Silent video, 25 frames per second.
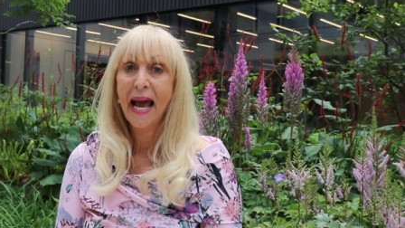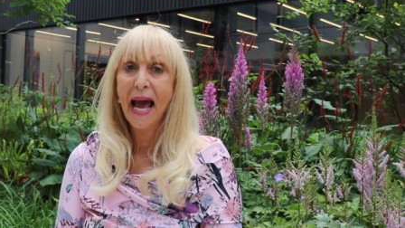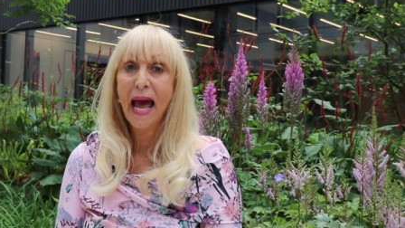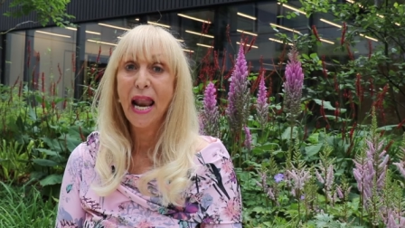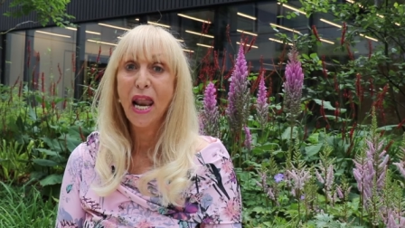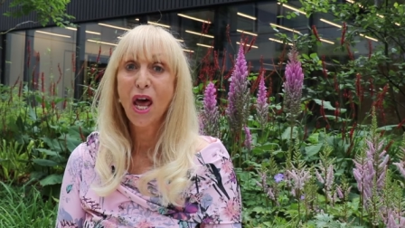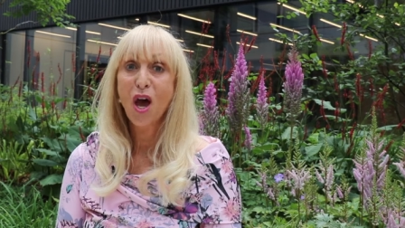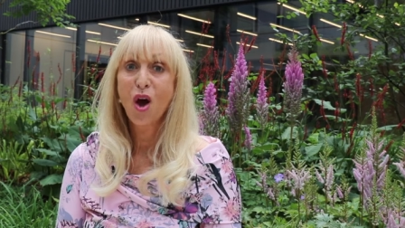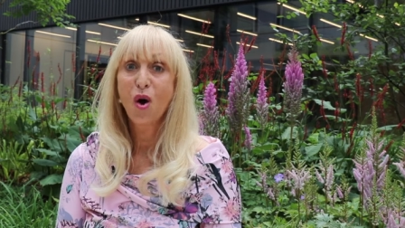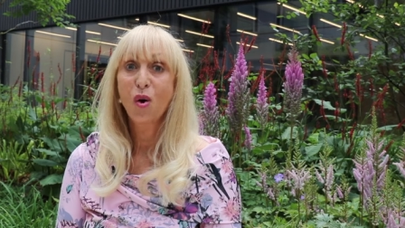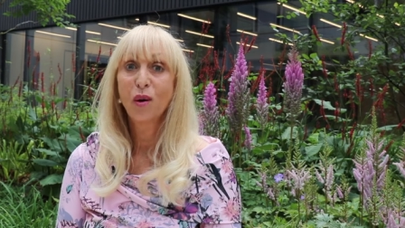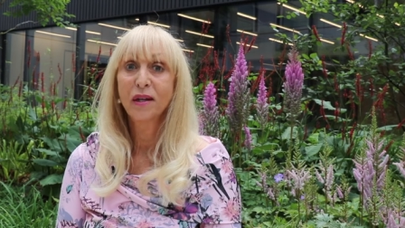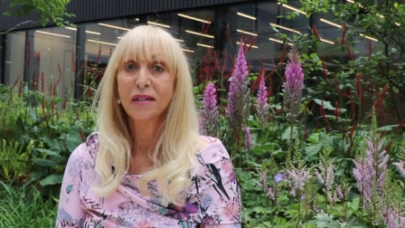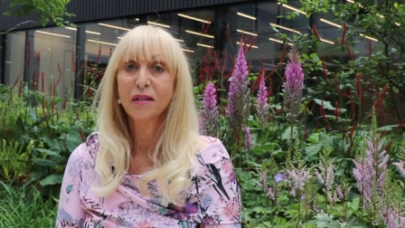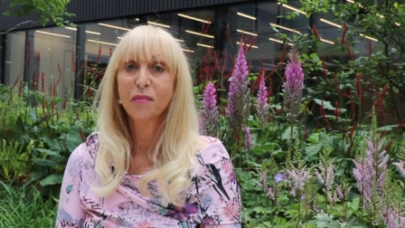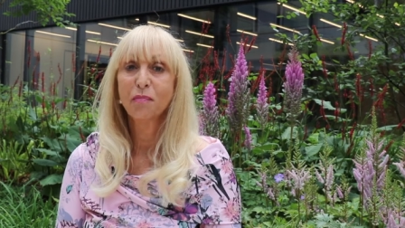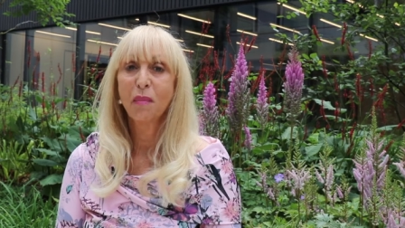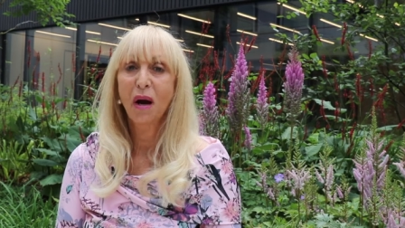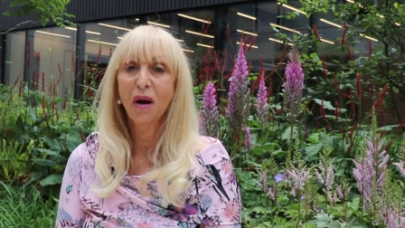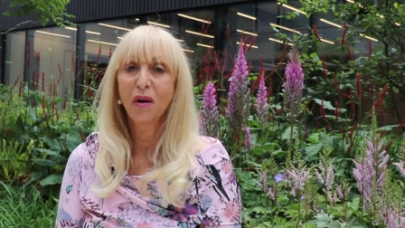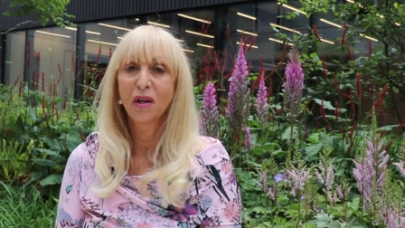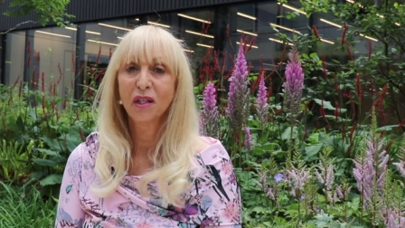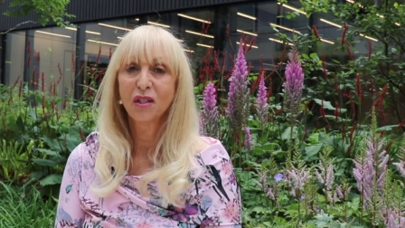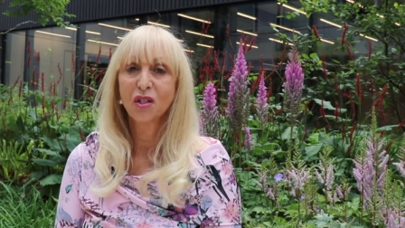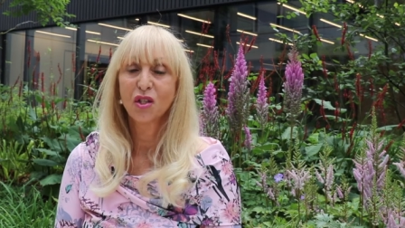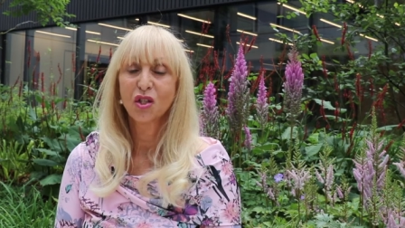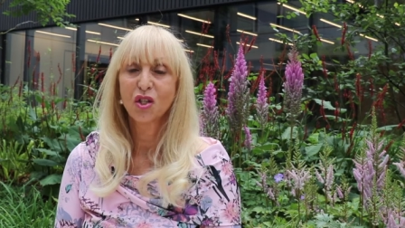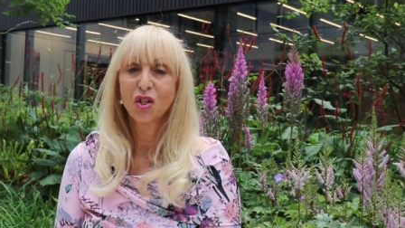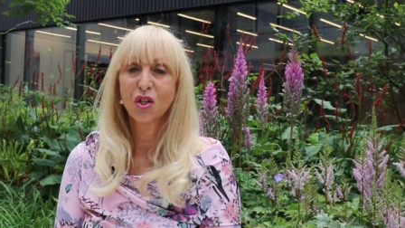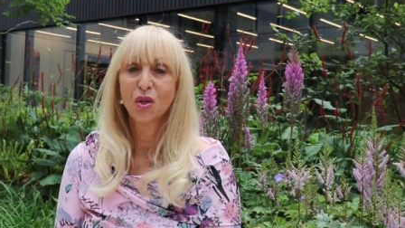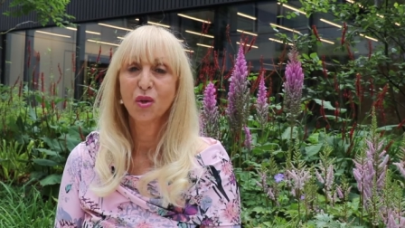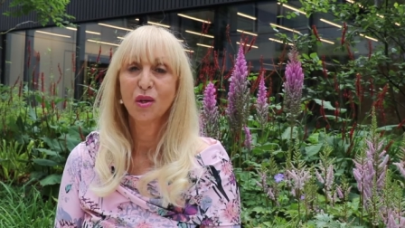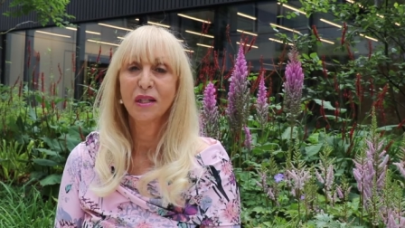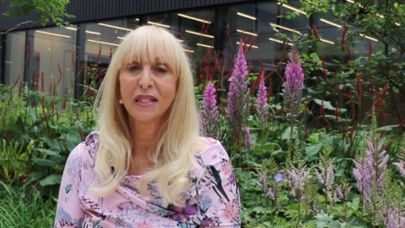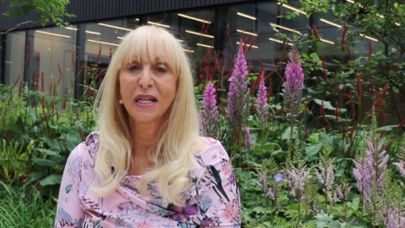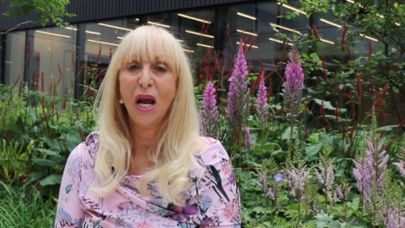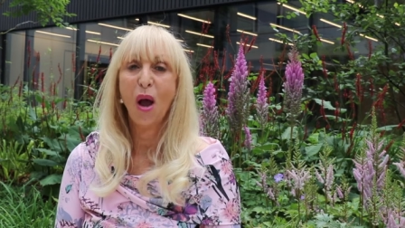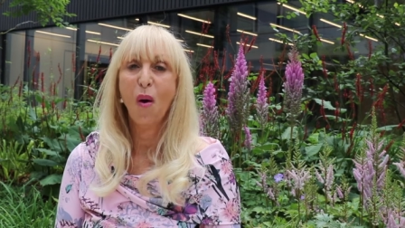Hello, it's Maryon
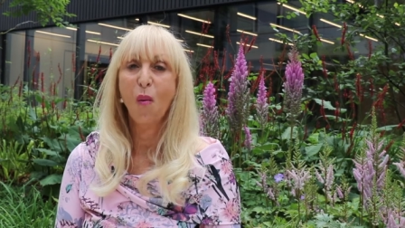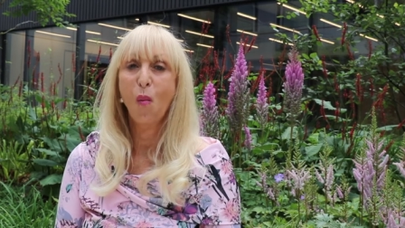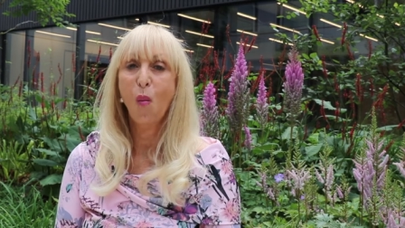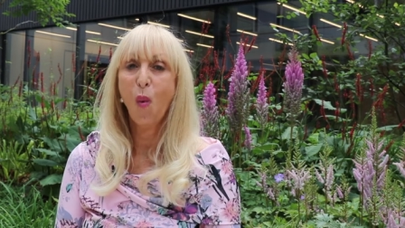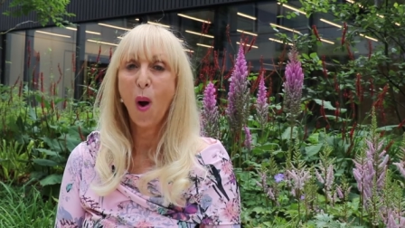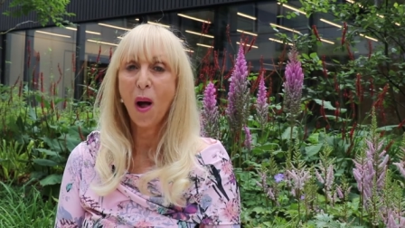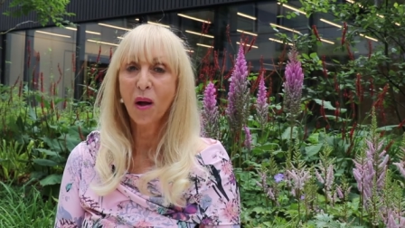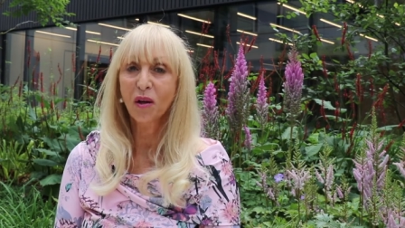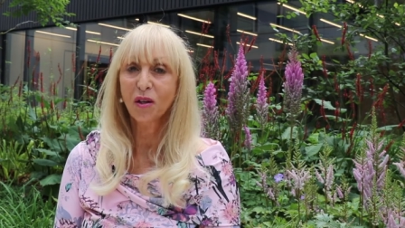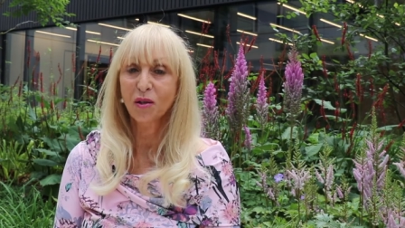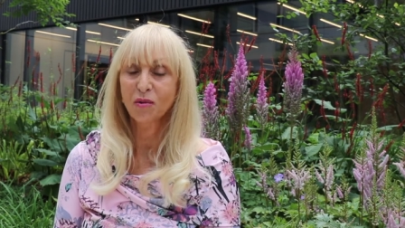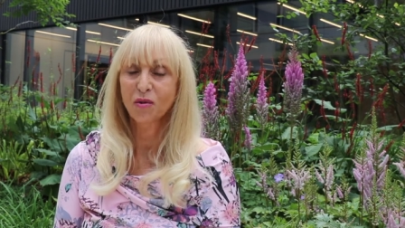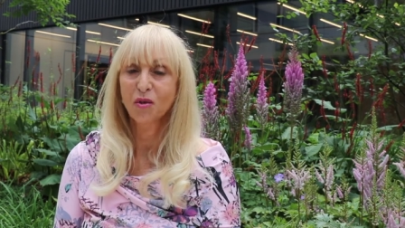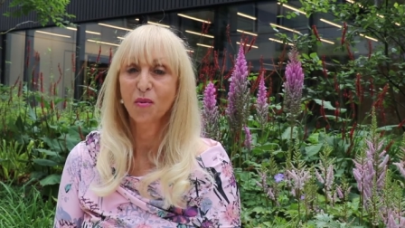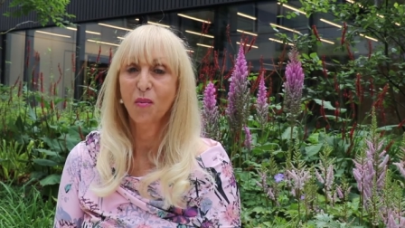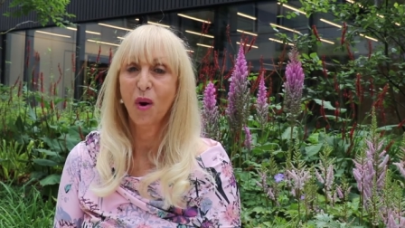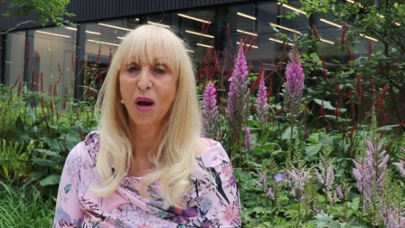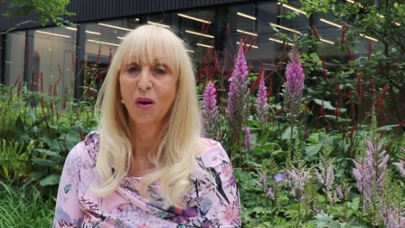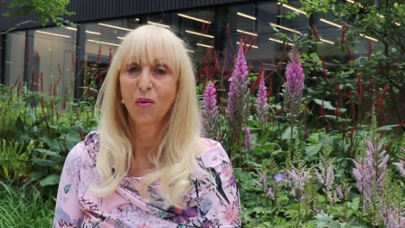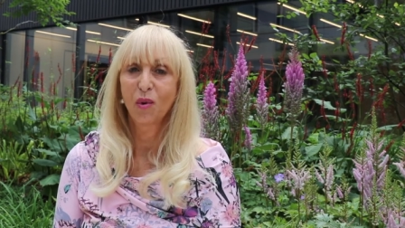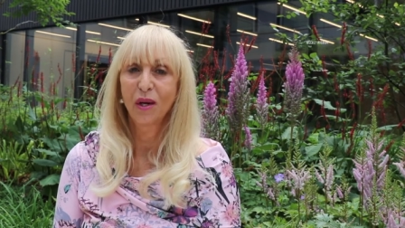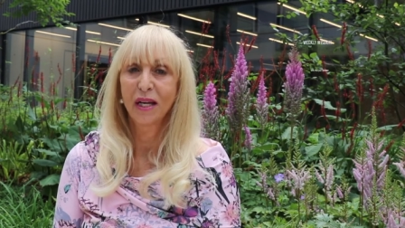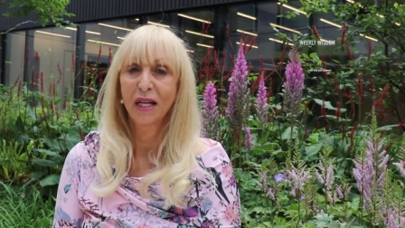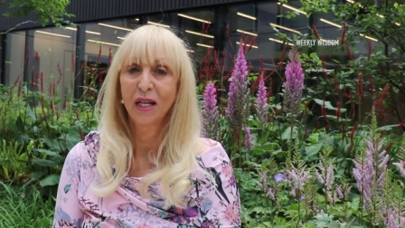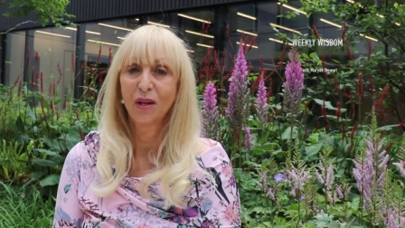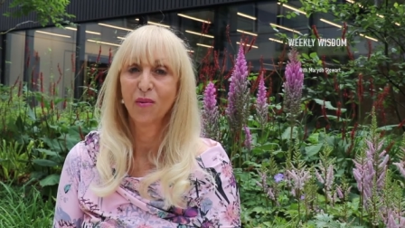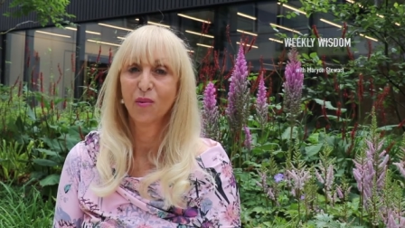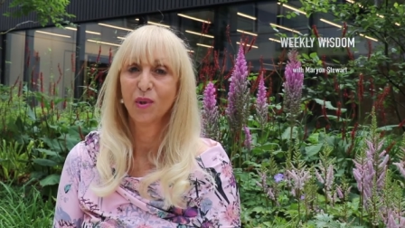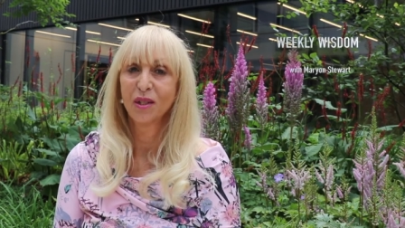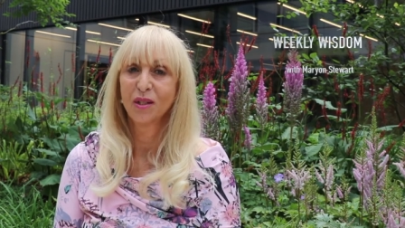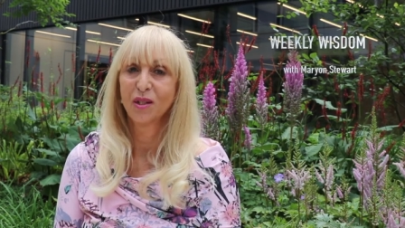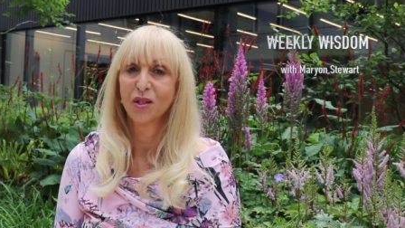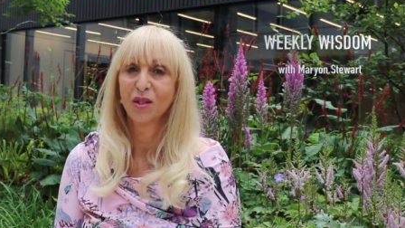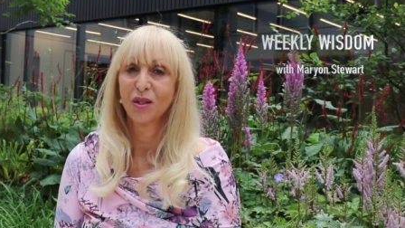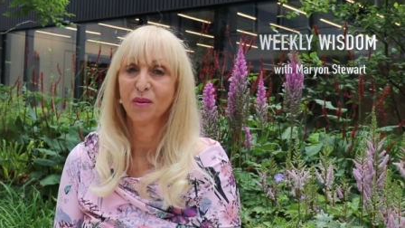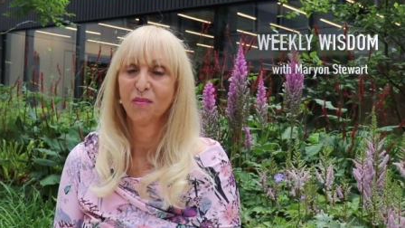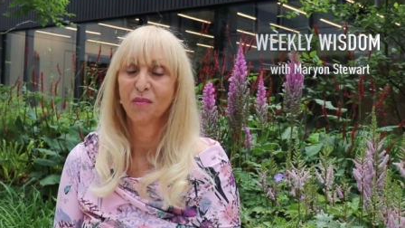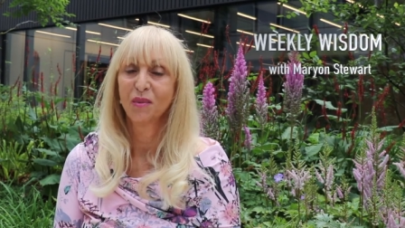Stewart and welcome to my weekly
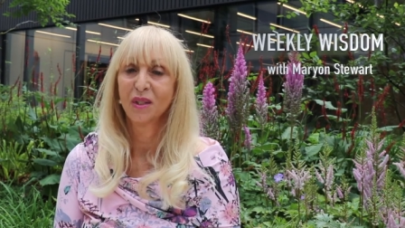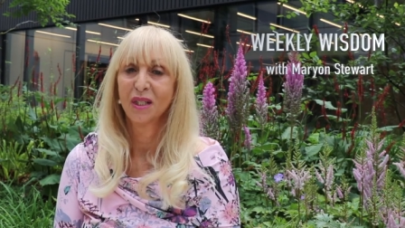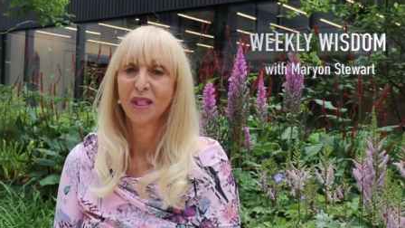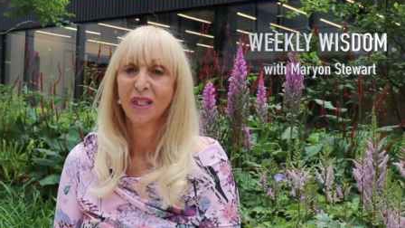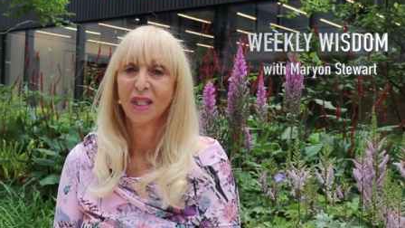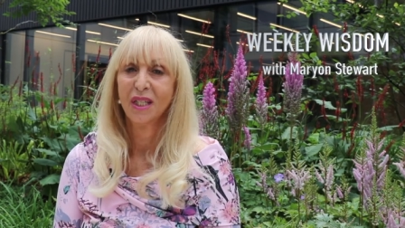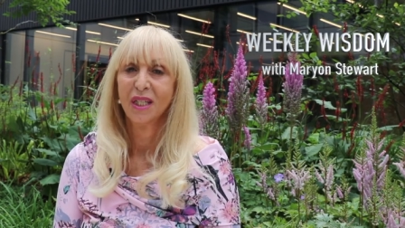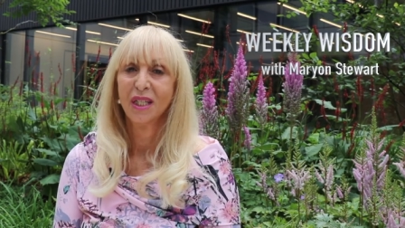wisdom.